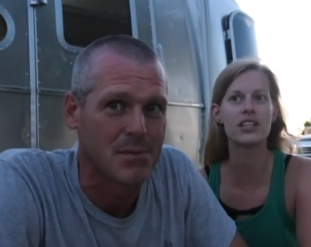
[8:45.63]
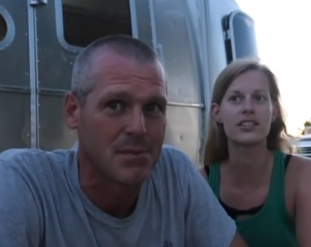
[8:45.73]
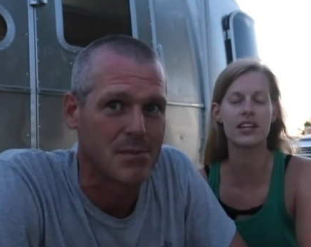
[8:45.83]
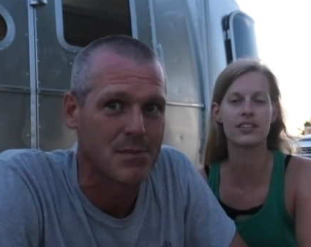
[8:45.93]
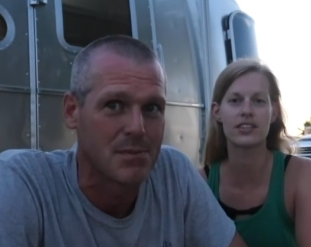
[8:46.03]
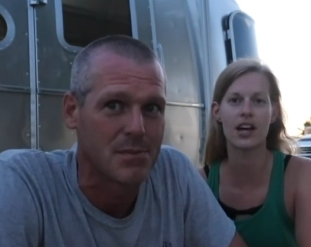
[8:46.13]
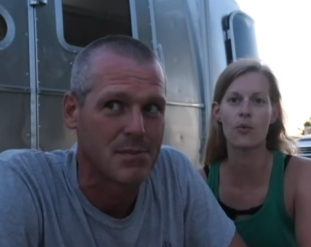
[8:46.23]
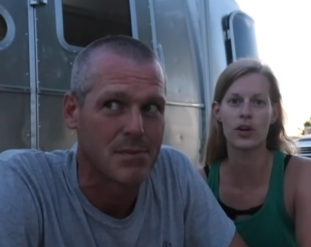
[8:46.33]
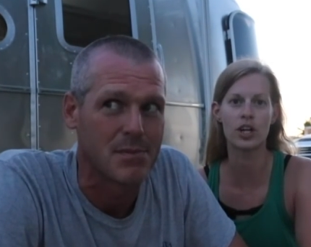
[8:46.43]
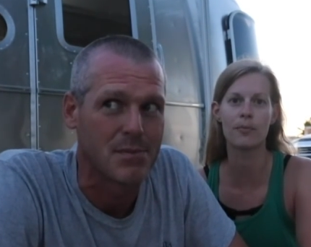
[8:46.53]
Speaker 1: in the sense that
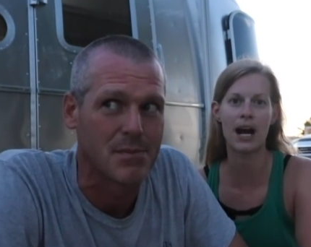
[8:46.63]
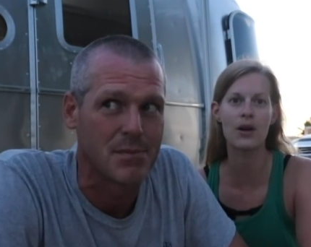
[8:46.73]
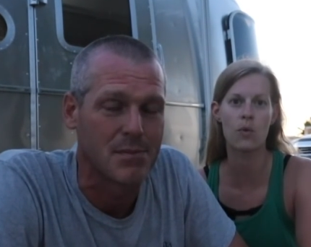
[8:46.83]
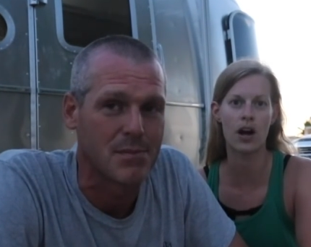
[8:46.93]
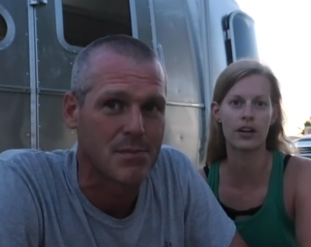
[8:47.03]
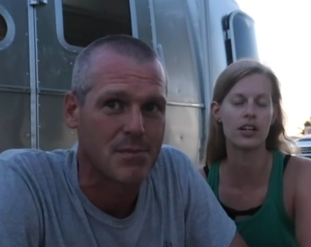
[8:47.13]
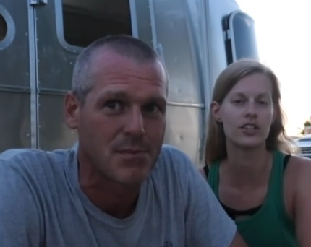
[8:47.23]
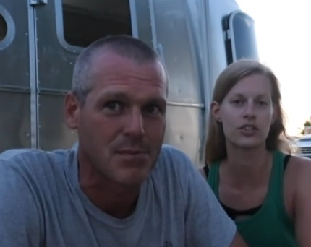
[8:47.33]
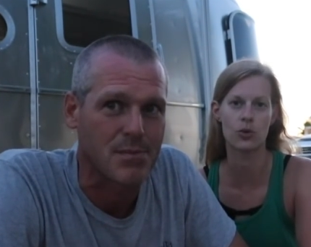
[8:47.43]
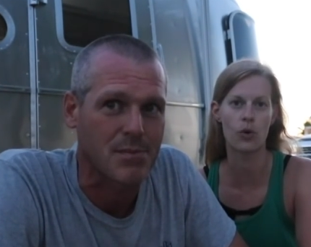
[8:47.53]
when you're by water,
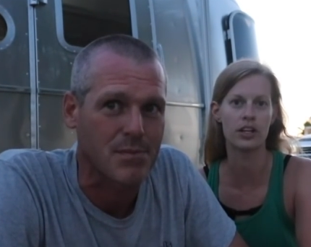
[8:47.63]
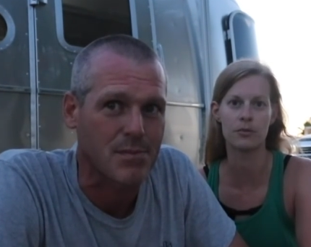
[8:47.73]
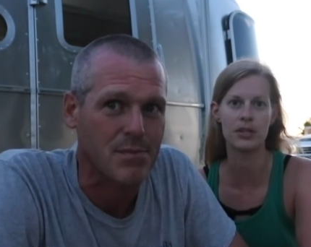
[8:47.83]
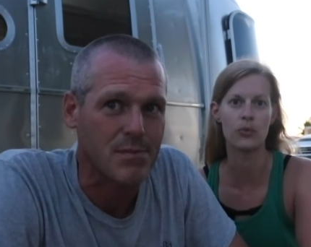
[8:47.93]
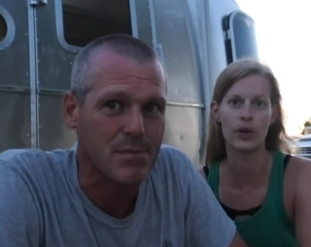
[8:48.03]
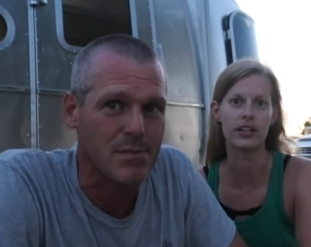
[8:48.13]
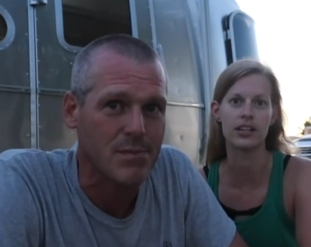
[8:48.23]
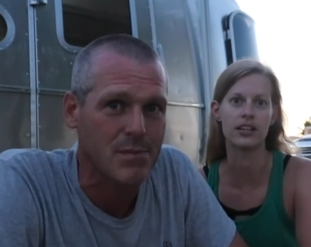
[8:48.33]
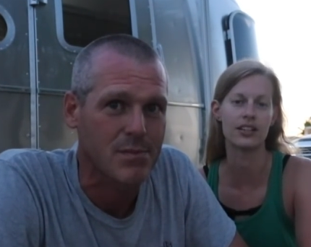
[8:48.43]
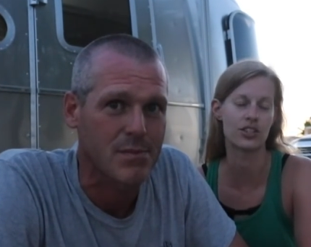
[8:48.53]
it's going to be
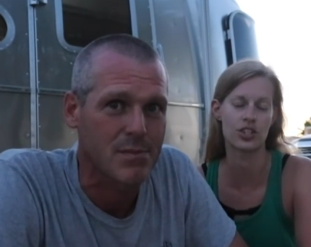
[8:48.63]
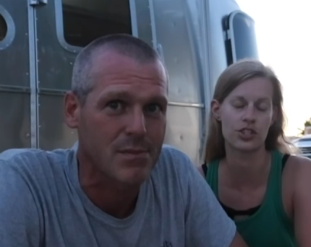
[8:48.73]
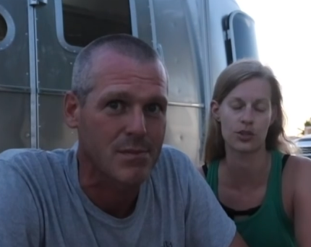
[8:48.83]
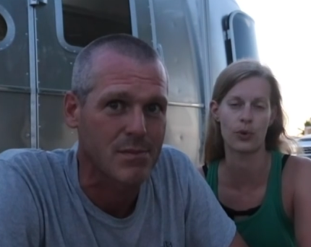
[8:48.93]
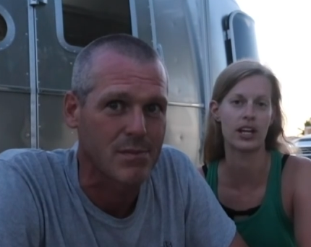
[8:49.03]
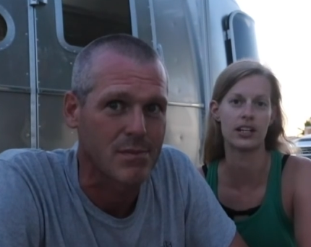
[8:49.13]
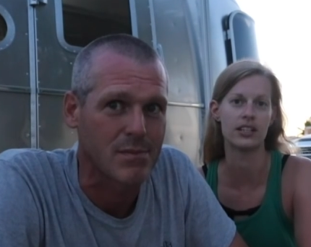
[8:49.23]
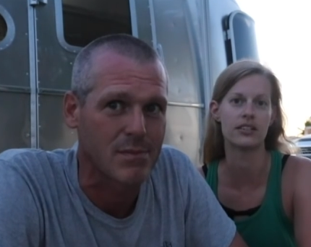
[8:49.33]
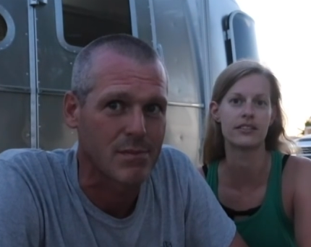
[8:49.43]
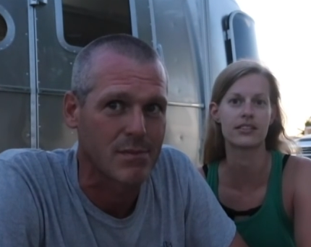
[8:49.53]
windy. It's just the way it
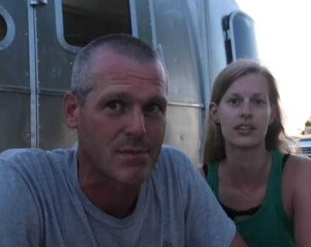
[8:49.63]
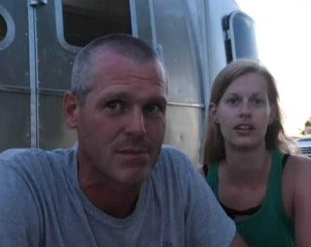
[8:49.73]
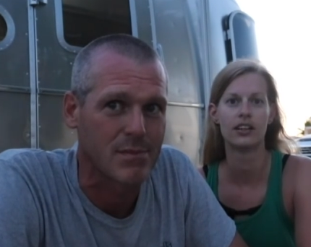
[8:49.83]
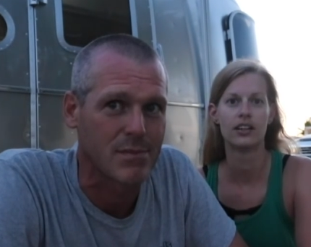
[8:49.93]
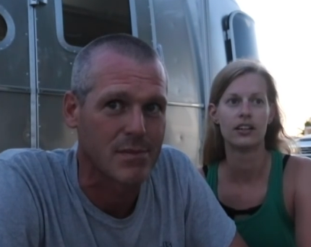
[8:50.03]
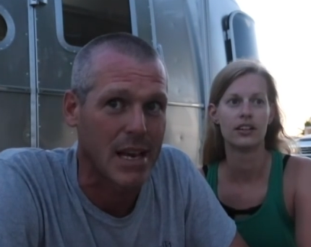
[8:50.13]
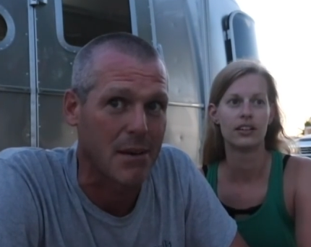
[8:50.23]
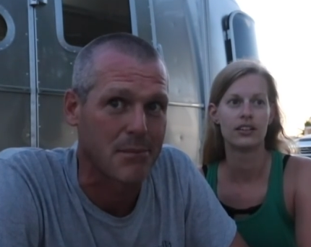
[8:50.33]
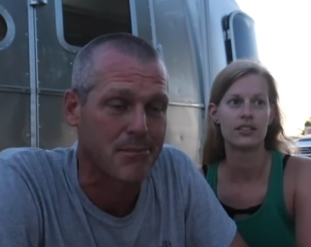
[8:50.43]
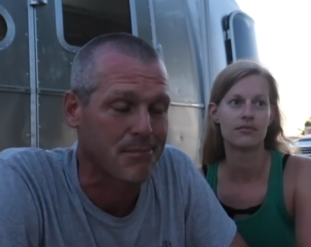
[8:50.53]
is.
Speaker 2: Yeah.
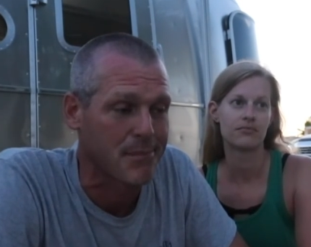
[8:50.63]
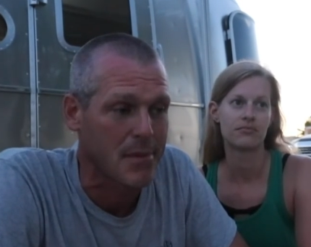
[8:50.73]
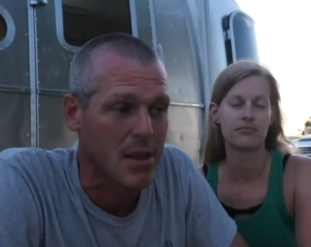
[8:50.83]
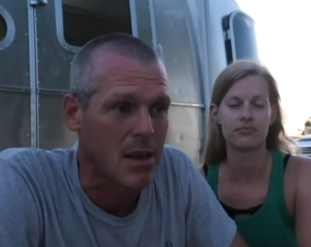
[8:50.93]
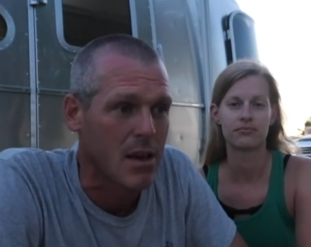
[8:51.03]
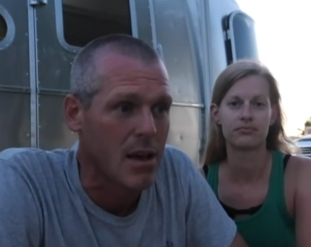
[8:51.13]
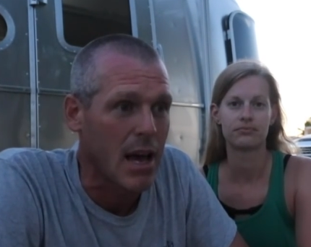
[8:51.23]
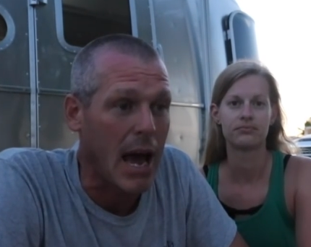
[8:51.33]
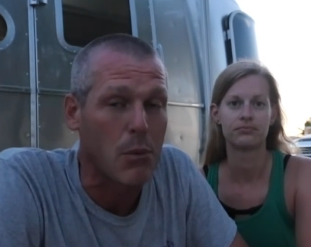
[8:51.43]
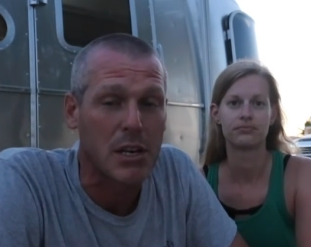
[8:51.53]

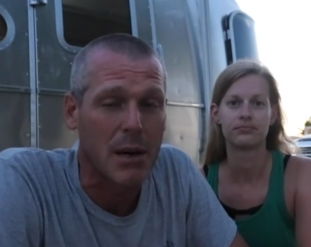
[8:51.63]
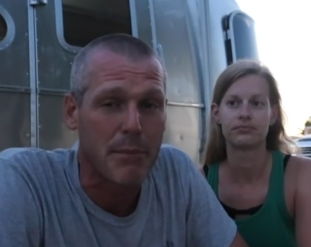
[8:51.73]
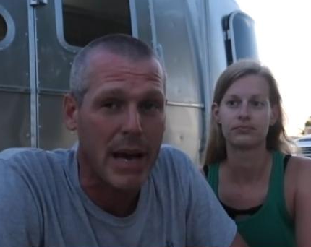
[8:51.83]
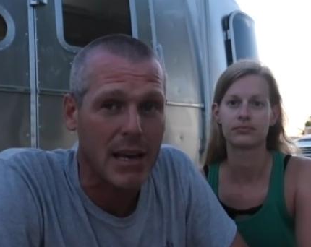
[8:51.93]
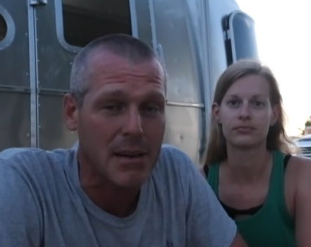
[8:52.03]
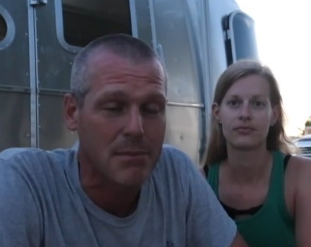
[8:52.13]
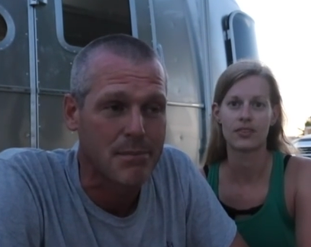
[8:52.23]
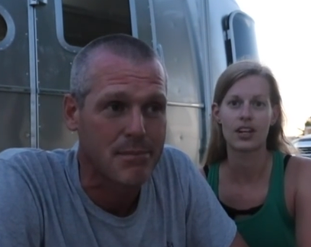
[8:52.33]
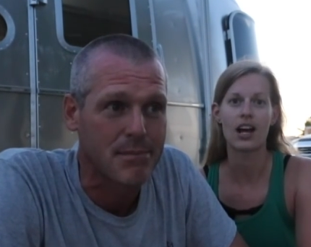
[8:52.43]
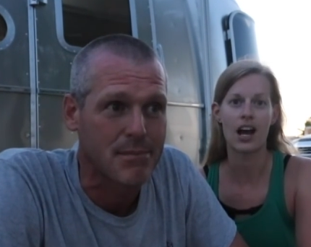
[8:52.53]
I would come back.
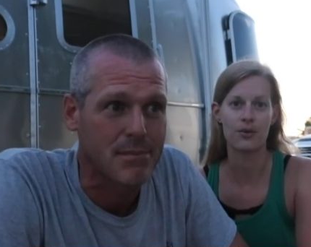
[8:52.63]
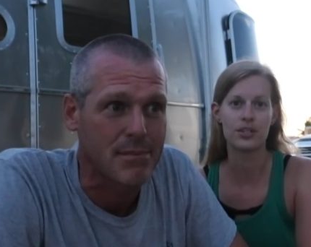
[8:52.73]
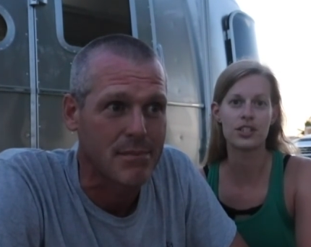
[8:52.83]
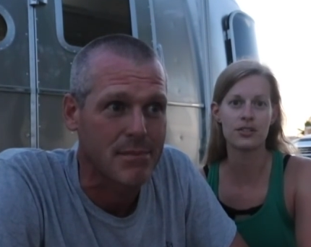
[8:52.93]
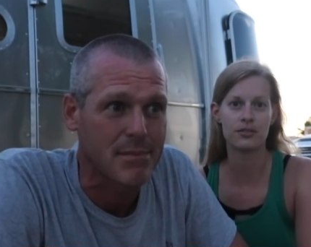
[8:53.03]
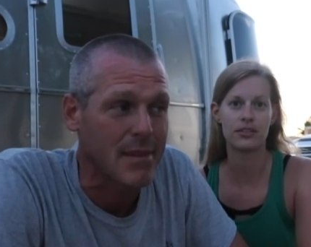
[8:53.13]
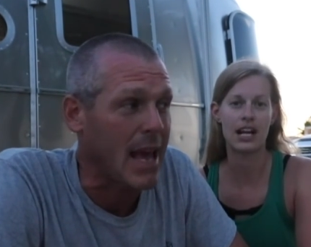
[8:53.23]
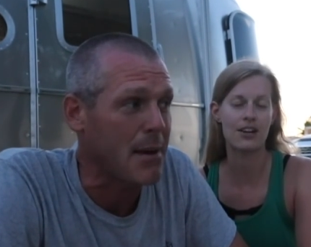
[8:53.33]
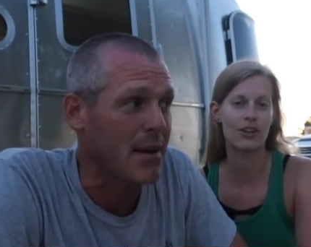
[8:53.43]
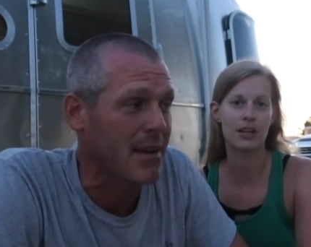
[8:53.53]
Speaker 1: I would too,
Speaker 2: and
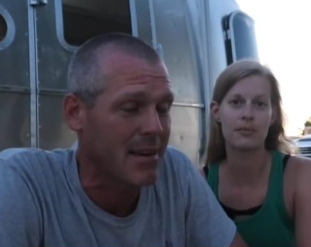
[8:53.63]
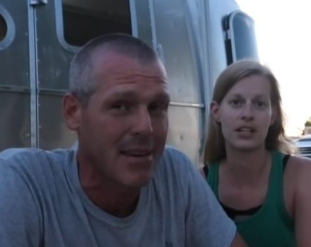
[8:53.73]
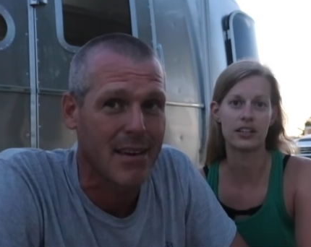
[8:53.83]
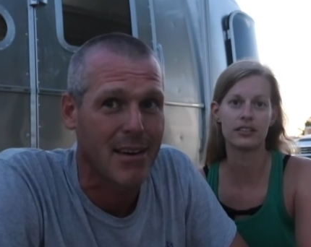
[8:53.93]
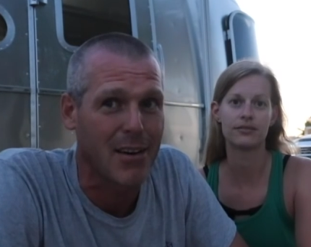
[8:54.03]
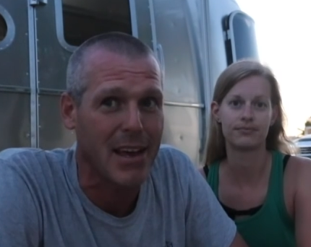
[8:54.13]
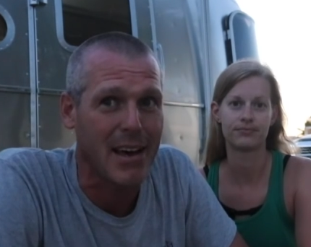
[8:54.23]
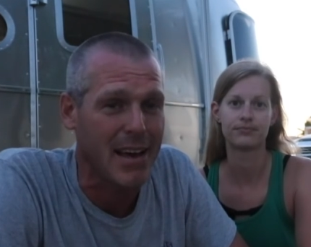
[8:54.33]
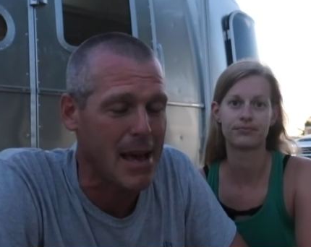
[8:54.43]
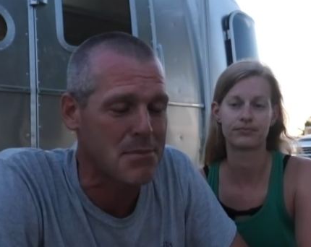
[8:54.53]
I'd recommend it. Oh yeah,
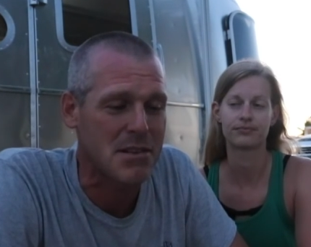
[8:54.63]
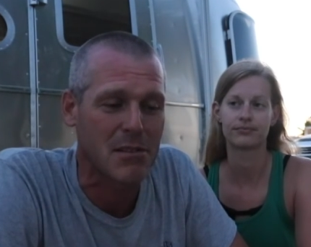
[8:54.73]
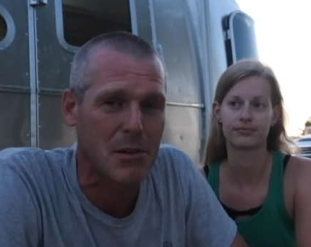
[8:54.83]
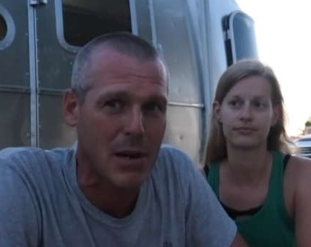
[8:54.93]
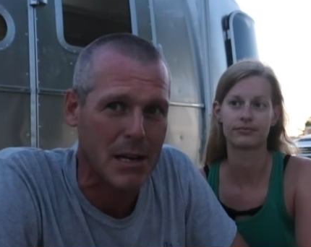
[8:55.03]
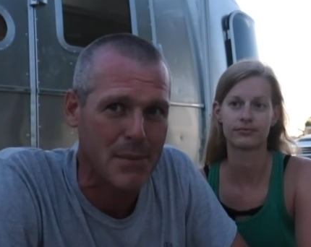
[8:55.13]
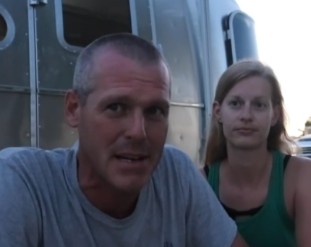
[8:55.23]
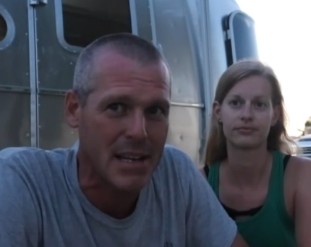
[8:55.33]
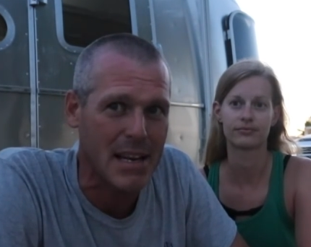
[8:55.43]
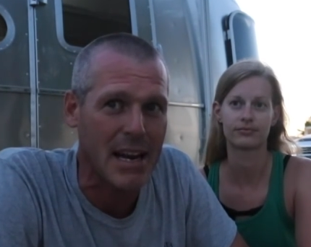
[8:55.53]
absolutely recommend
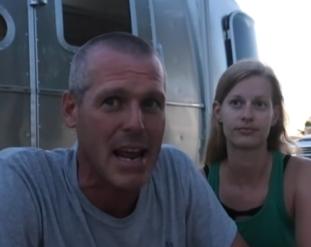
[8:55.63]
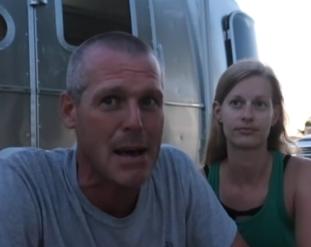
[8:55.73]
it, and I'd